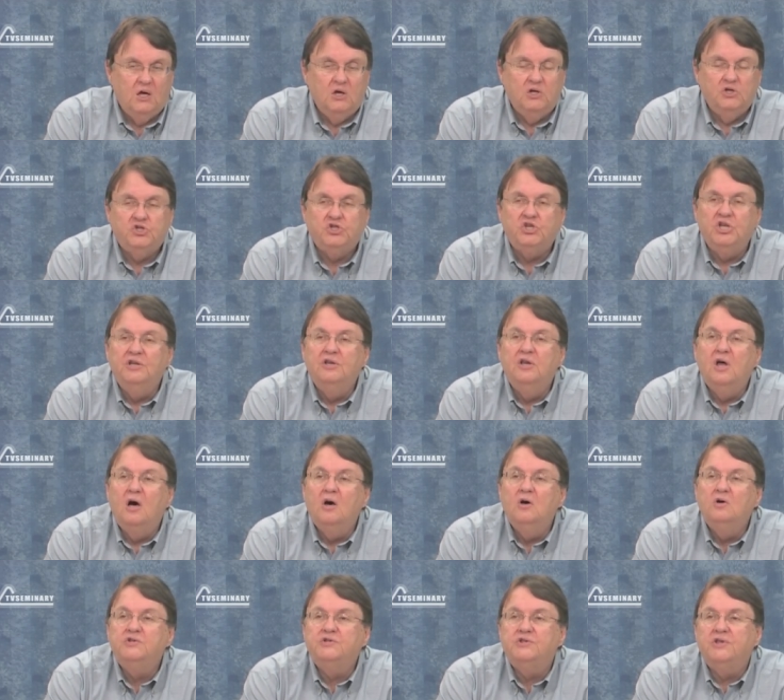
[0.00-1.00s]
She
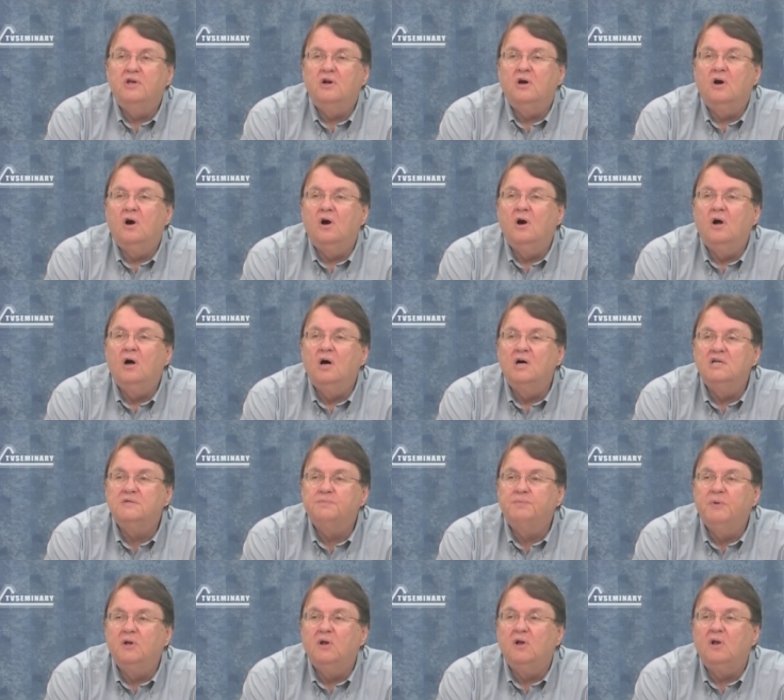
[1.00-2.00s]
knows that her
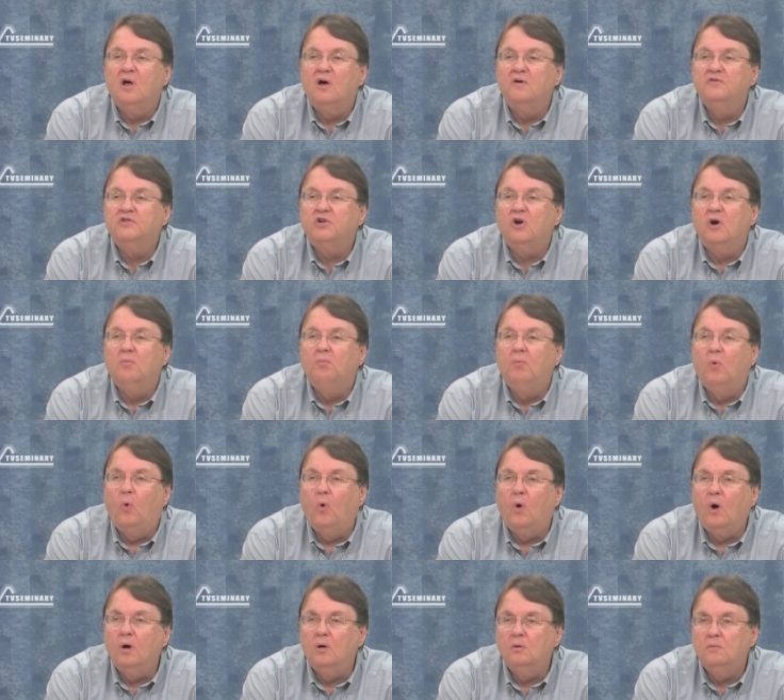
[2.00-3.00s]
husband loves her
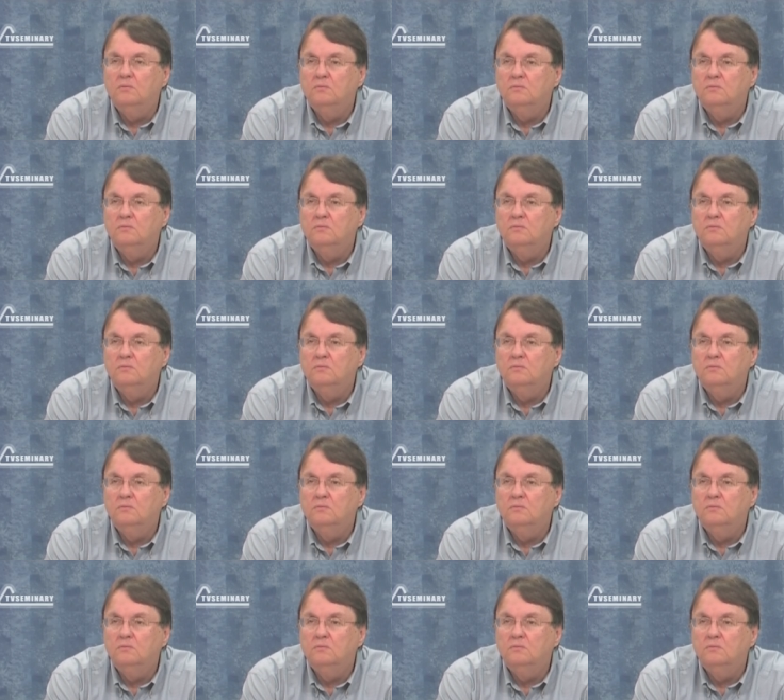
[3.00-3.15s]
more.